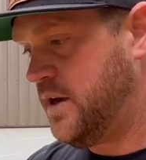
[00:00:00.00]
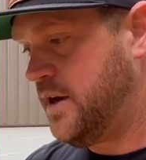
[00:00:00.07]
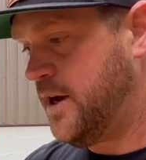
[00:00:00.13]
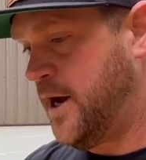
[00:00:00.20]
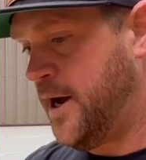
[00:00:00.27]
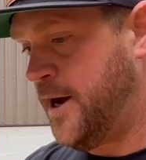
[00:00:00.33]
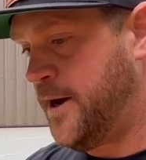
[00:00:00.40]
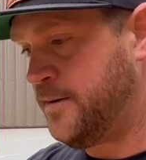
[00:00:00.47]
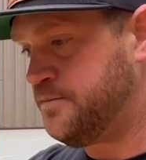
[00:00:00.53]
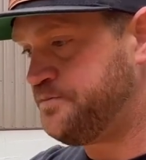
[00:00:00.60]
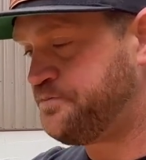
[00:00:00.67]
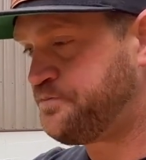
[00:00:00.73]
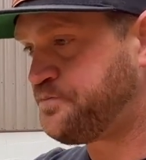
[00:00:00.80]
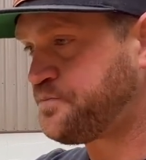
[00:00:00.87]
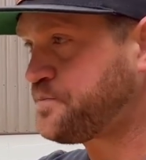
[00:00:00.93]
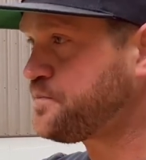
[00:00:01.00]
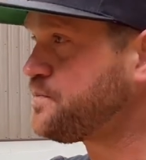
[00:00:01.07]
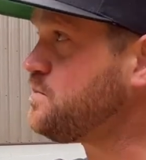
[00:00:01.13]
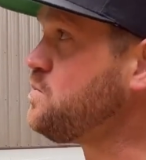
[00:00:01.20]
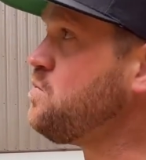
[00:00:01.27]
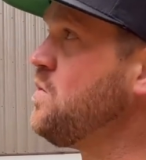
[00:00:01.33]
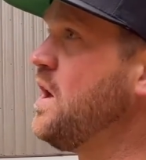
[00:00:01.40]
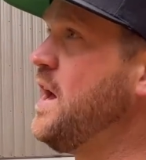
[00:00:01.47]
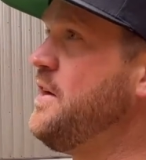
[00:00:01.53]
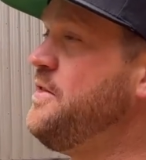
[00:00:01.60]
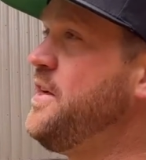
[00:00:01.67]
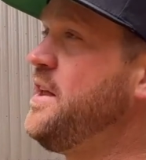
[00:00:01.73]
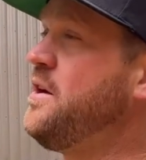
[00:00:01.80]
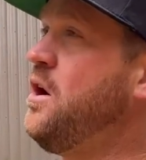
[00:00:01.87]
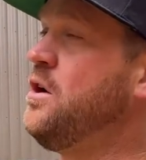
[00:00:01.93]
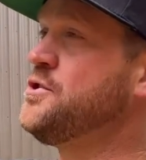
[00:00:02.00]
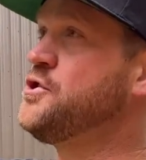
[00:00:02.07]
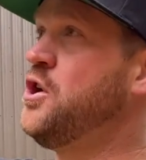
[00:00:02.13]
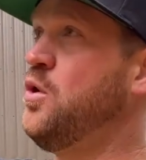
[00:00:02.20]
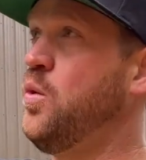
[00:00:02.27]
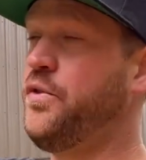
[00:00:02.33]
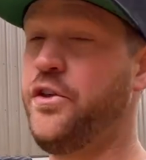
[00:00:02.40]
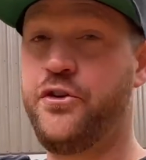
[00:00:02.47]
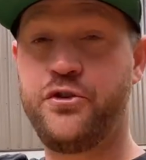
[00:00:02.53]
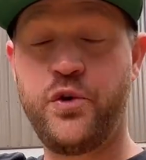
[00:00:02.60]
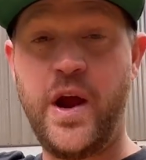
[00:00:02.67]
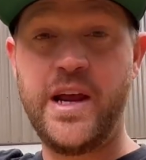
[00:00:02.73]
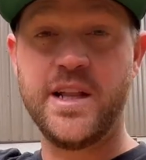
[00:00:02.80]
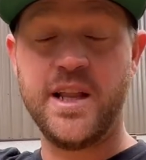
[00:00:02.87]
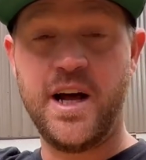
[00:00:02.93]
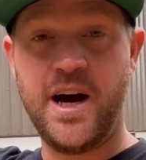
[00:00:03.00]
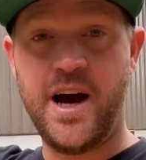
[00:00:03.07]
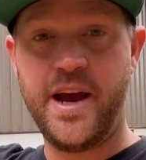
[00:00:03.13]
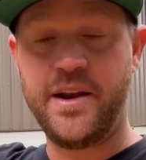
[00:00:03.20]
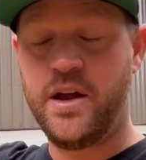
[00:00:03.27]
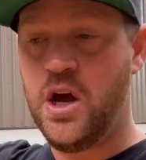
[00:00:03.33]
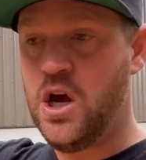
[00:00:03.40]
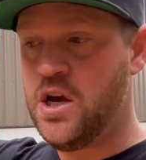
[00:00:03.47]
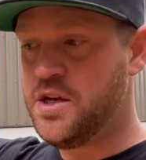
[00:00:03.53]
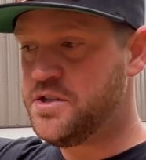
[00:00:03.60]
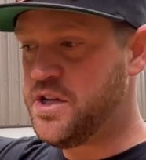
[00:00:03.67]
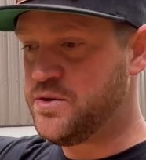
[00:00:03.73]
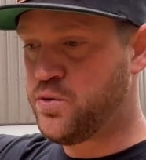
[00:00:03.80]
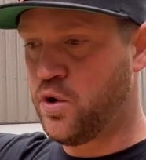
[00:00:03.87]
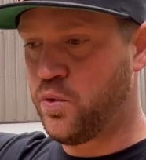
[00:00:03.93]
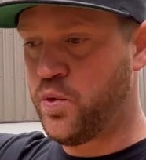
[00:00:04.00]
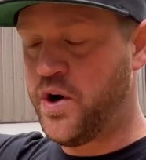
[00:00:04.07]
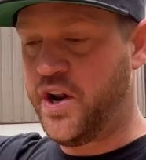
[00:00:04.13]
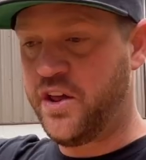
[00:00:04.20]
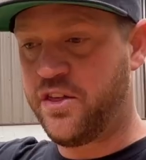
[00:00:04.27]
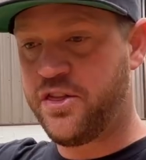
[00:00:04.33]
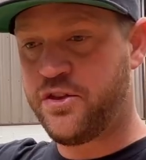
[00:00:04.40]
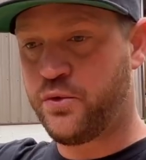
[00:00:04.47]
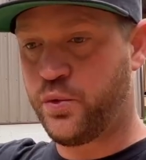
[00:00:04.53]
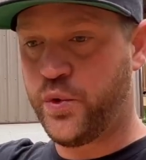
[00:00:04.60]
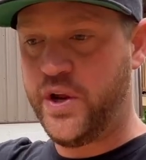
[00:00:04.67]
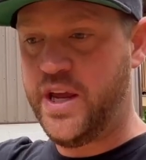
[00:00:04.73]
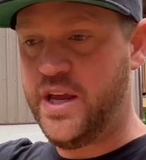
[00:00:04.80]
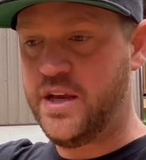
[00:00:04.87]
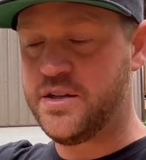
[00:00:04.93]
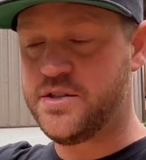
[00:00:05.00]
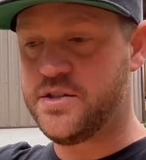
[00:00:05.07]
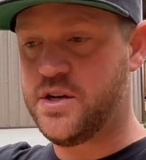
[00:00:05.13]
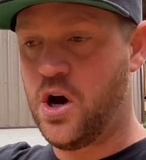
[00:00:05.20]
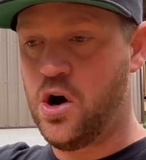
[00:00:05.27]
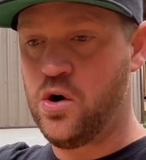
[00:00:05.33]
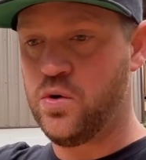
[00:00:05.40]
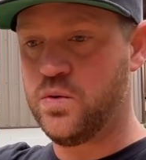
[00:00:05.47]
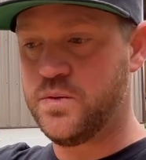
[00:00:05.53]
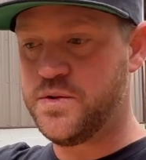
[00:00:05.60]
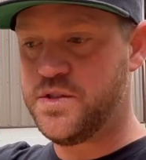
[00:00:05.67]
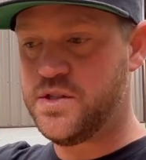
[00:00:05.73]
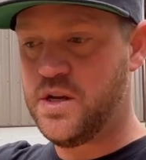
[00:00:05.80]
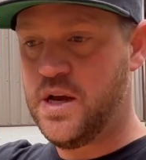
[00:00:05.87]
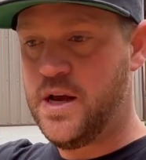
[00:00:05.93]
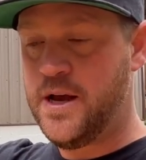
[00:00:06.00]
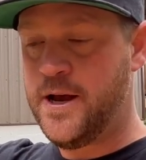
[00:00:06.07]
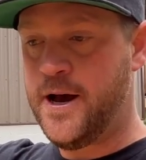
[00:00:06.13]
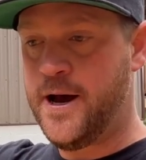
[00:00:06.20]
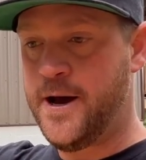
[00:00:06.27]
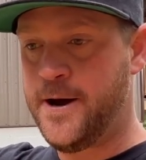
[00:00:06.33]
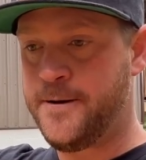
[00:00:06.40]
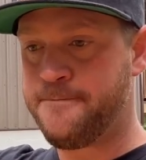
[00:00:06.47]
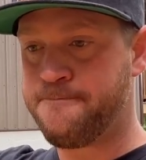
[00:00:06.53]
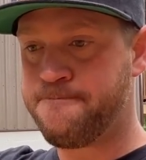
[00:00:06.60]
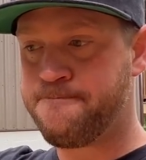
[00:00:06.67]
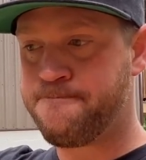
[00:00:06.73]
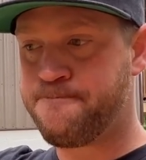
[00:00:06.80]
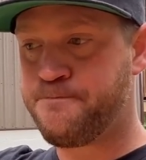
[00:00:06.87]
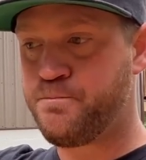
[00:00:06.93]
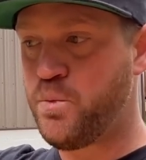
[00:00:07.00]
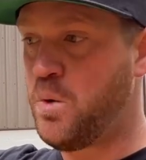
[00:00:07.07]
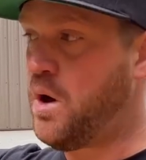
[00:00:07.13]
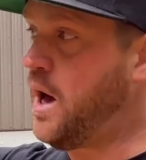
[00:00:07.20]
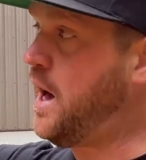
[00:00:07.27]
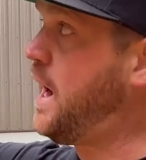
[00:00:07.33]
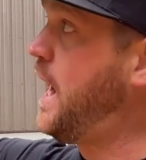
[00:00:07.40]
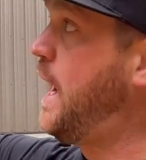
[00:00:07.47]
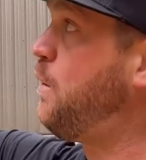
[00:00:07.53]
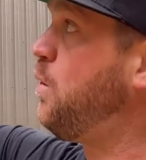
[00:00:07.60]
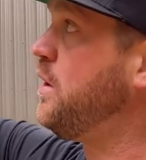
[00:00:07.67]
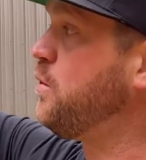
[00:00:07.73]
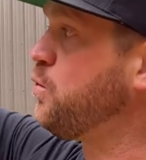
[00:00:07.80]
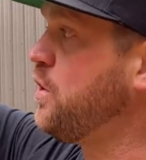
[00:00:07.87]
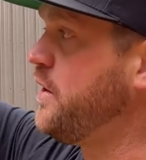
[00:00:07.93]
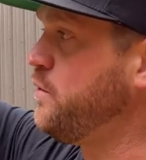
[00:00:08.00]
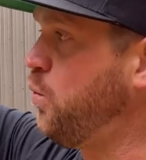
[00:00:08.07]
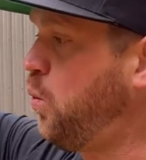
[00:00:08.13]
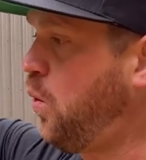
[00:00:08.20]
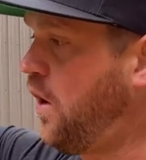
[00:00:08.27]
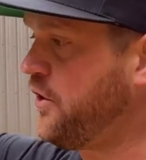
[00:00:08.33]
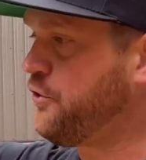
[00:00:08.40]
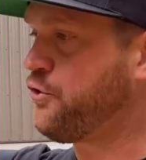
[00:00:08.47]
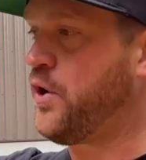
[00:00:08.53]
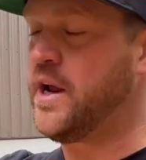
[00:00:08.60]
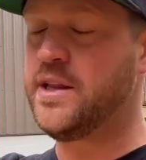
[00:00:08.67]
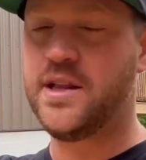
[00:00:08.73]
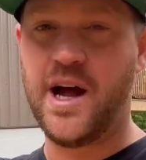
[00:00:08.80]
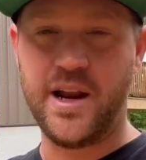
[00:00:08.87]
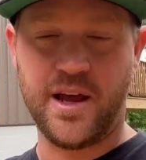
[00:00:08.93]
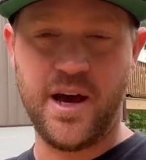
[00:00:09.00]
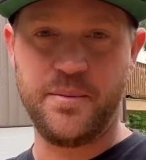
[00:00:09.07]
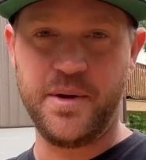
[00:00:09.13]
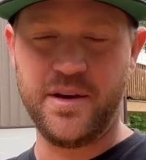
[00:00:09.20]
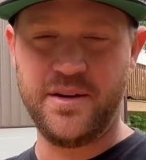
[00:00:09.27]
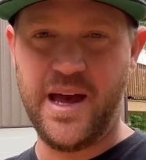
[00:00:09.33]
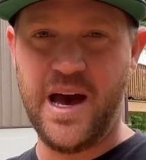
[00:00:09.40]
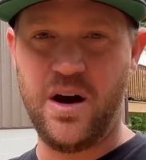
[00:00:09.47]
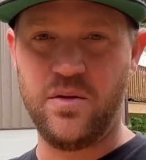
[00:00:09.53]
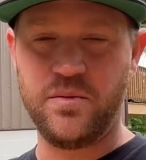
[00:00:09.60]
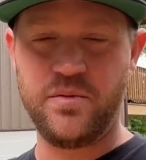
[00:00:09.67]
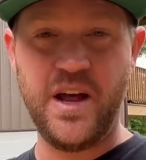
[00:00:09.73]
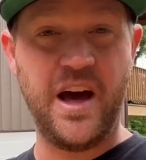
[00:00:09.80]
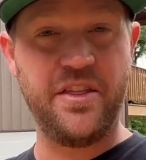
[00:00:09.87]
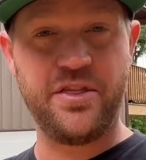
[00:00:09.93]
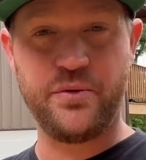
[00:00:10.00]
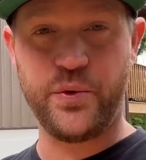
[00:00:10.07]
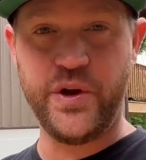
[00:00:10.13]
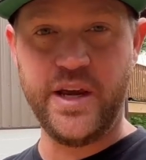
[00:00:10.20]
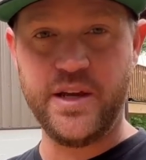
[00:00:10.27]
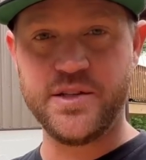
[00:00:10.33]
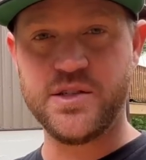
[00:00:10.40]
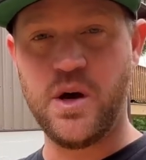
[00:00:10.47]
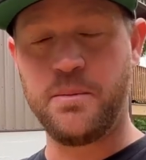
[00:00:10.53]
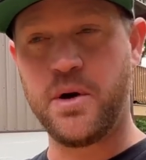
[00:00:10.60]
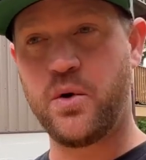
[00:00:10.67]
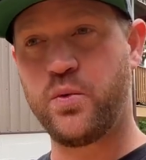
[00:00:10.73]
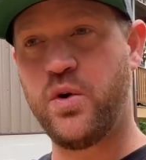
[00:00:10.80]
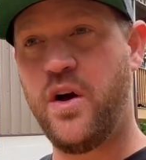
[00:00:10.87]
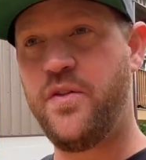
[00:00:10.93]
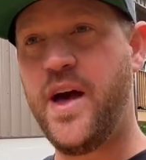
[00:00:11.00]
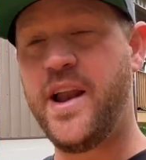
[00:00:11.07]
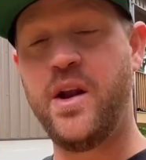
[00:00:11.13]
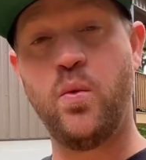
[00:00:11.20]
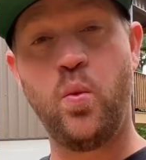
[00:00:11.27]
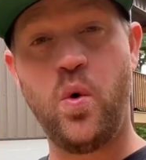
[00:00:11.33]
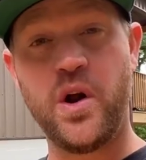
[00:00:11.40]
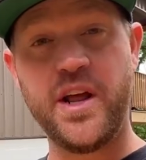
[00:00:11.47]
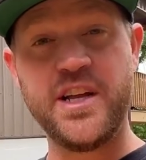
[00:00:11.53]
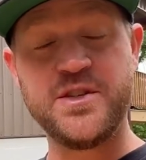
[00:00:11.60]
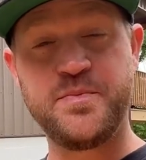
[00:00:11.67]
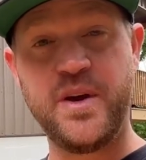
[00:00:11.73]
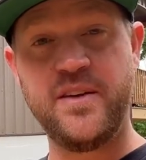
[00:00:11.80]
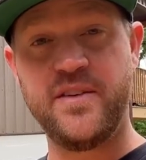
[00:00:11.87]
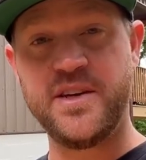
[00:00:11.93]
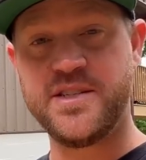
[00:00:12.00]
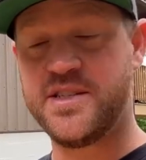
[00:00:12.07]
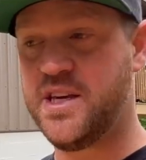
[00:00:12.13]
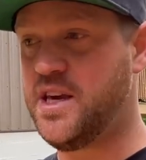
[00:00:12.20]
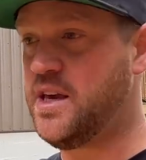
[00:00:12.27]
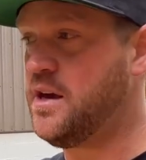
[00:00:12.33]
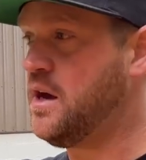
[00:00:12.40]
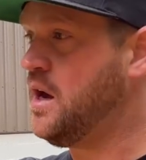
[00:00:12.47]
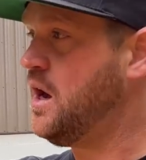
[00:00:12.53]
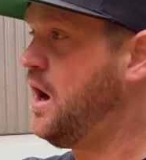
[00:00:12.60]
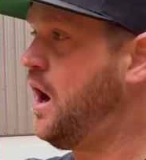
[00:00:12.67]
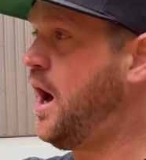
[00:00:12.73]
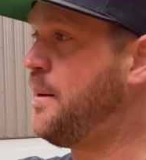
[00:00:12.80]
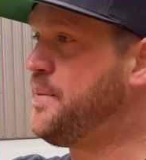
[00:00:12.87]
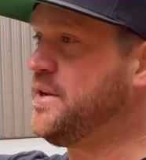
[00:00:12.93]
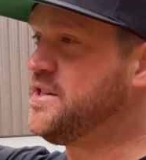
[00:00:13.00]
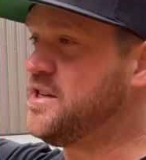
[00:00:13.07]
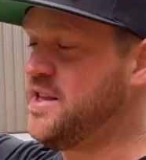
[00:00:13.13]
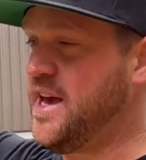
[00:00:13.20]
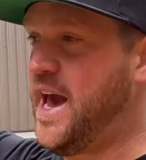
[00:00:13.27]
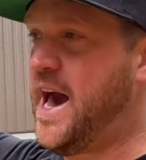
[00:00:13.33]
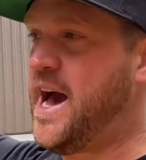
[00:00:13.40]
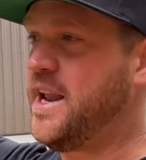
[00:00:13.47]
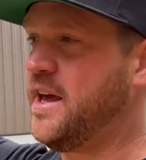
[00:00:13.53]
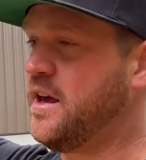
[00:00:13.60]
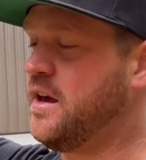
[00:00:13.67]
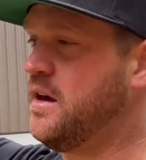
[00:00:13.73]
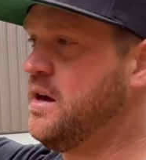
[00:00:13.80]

And then also with the drain line, since we're running 3 zones, I wanna run 1 drain line coming down, not 3. So I'm gonna run that in 1-inch PVC up into the attic.